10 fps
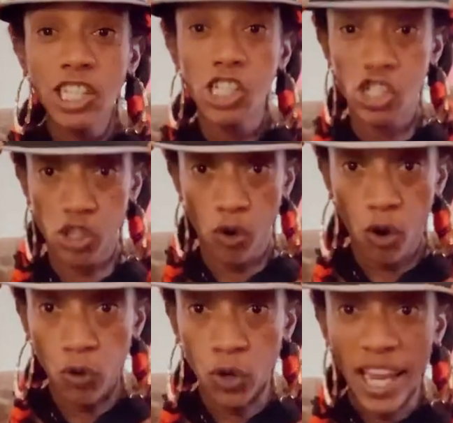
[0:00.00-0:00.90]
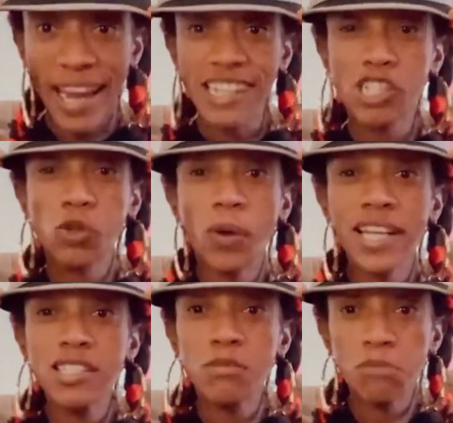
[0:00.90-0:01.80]
control and
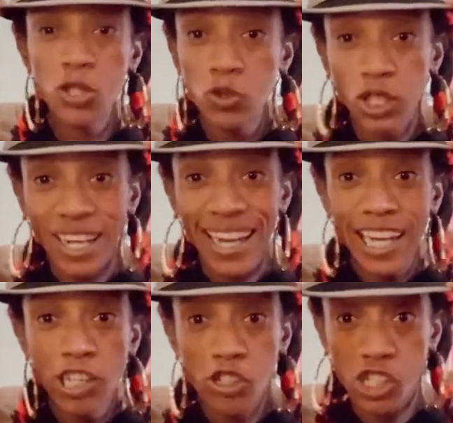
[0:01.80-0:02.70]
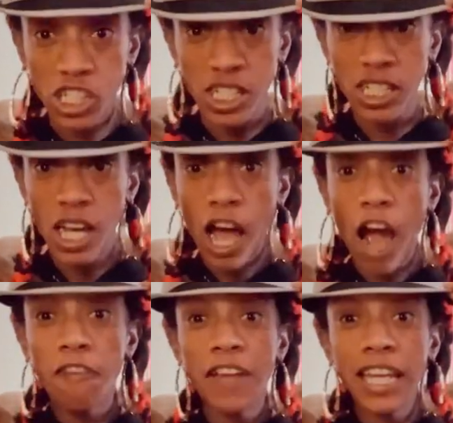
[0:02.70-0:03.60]
transmute the energy
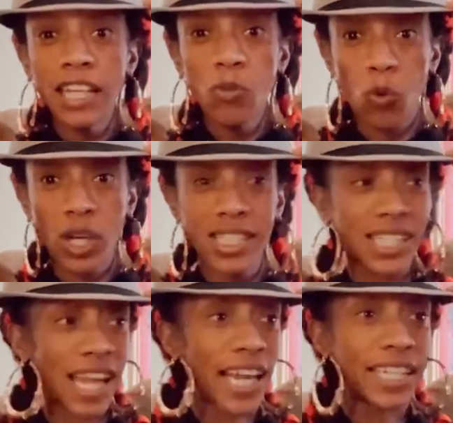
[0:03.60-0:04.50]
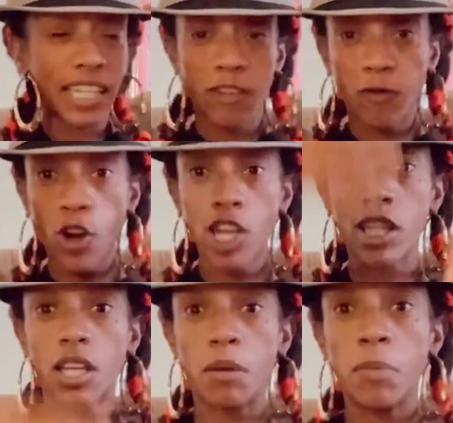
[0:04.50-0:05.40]
of anyone standing in front of
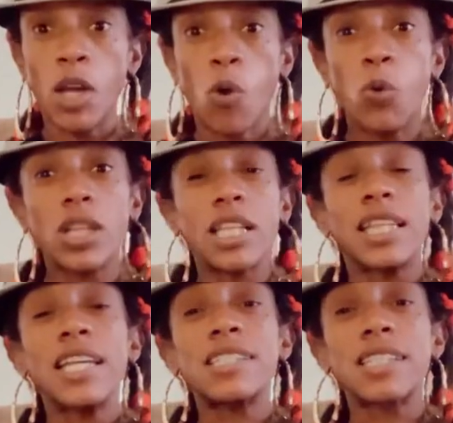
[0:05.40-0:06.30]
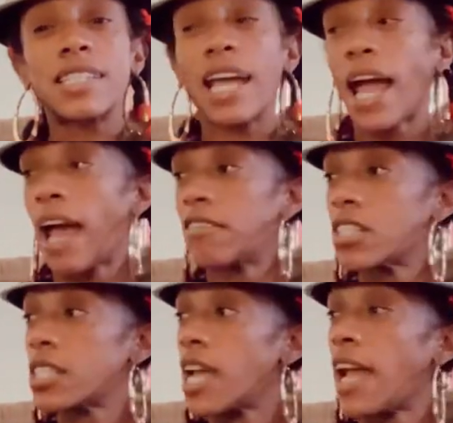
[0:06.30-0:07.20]
them with the things that they had to
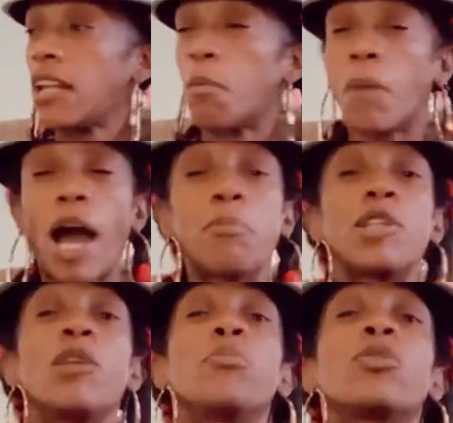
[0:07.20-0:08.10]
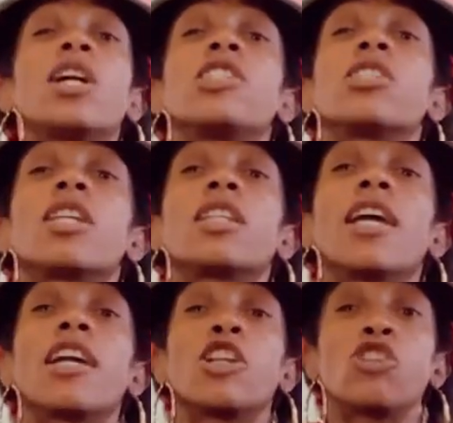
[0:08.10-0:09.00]
say and the mind manipulation that
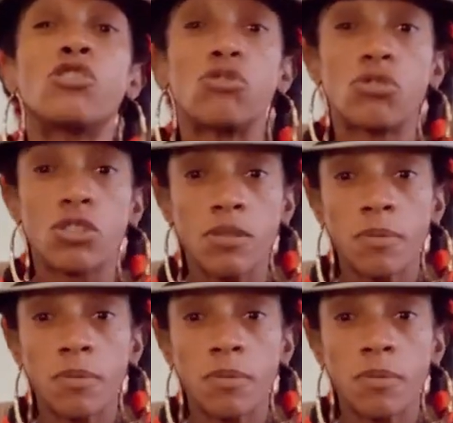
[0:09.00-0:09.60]
they can use.